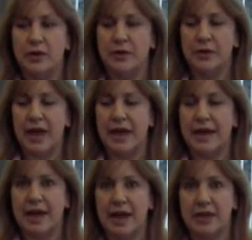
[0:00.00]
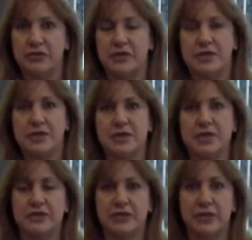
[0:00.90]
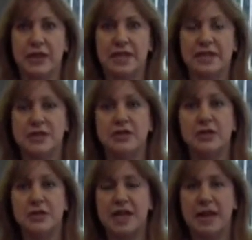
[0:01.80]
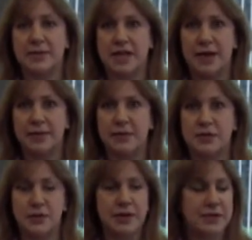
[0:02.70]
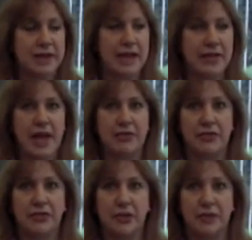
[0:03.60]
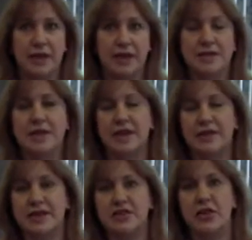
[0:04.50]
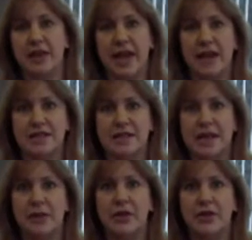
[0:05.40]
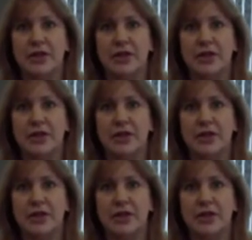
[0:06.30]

or any kind of resources for the lessons or timetables. We used to get that every few minutes. That's not the case now.